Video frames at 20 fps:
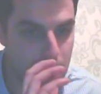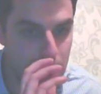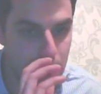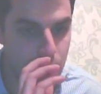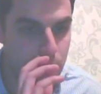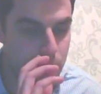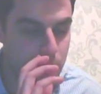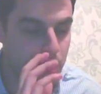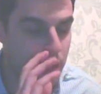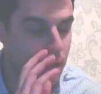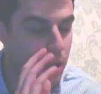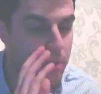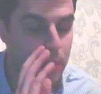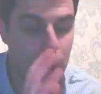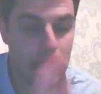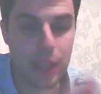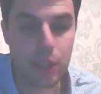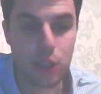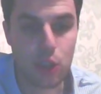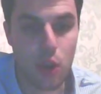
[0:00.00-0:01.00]
Bellew,
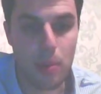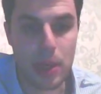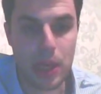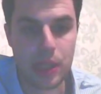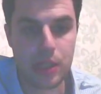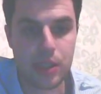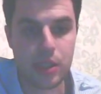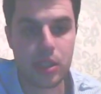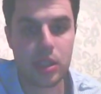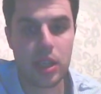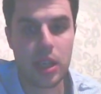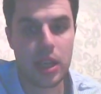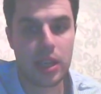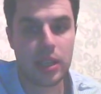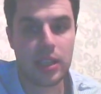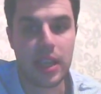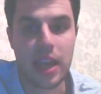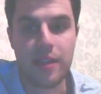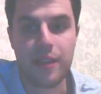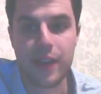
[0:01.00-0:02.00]
complete dominance.
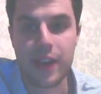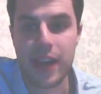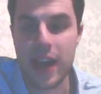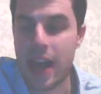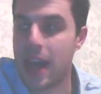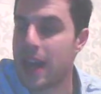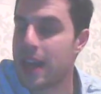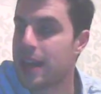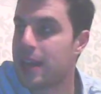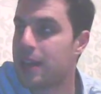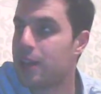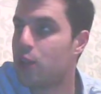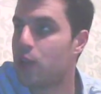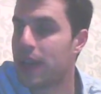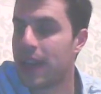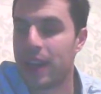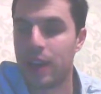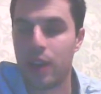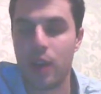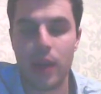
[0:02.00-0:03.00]
David Haye
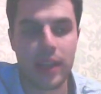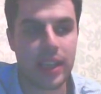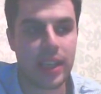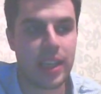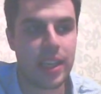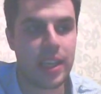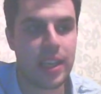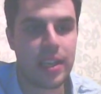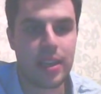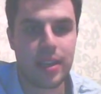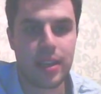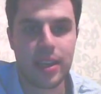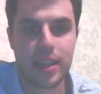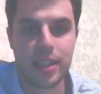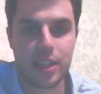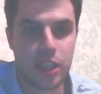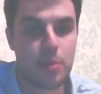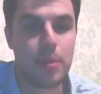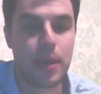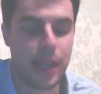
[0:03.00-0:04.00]
looking like he
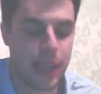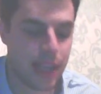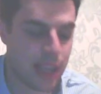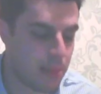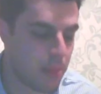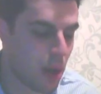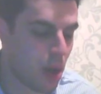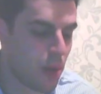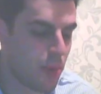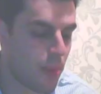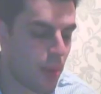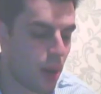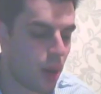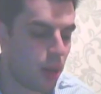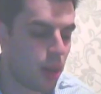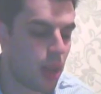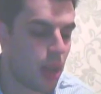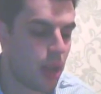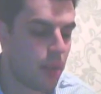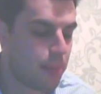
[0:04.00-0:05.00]
is completely
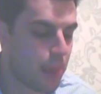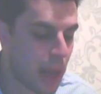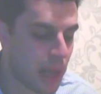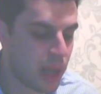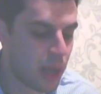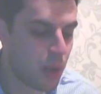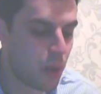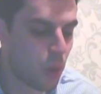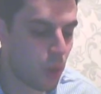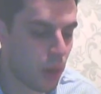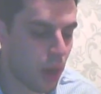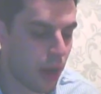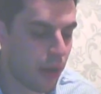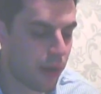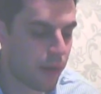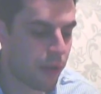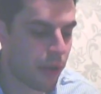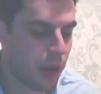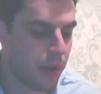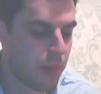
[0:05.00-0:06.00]
immobile, Bellew all
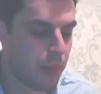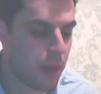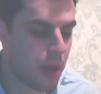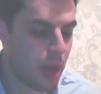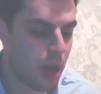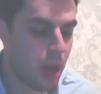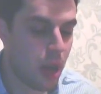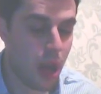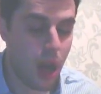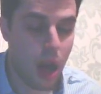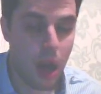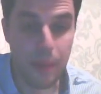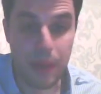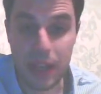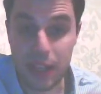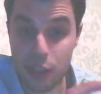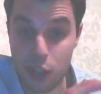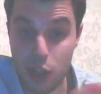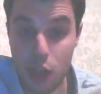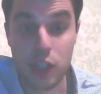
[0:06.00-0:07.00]
over him.
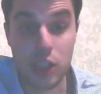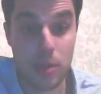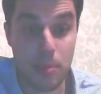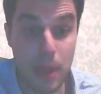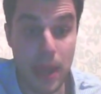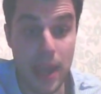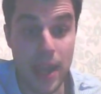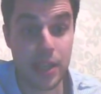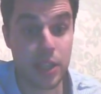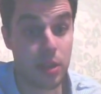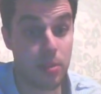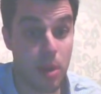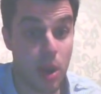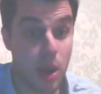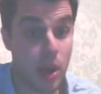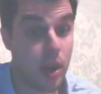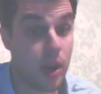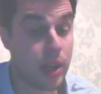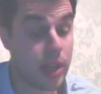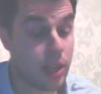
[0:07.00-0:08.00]
It does appear to
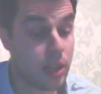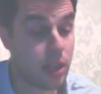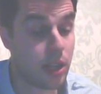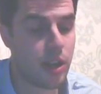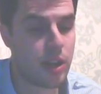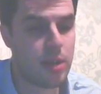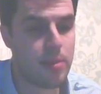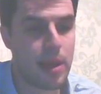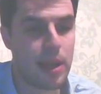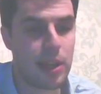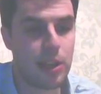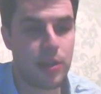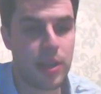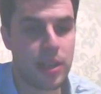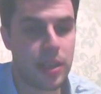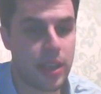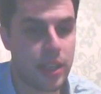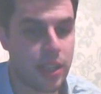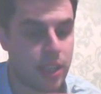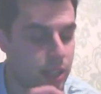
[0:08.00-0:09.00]
my eye that Tony Bellew
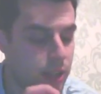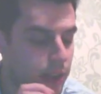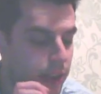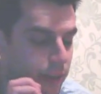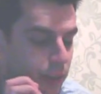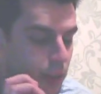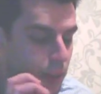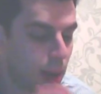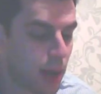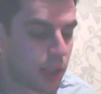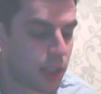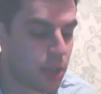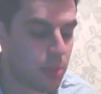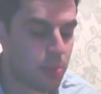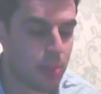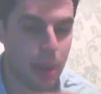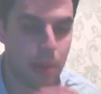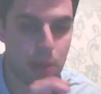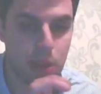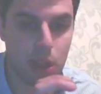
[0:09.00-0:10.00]
didn't necessarily have the punching
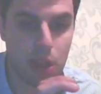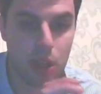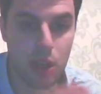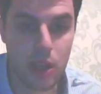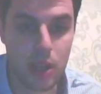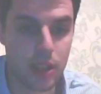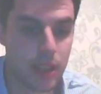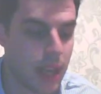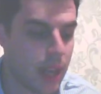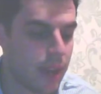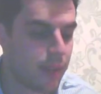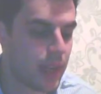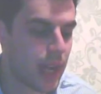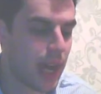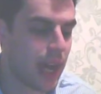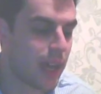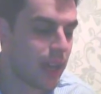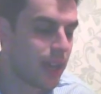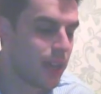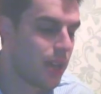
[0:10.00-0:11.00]
power to hurt David
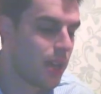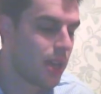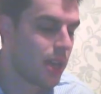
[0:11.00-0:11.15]
Haye.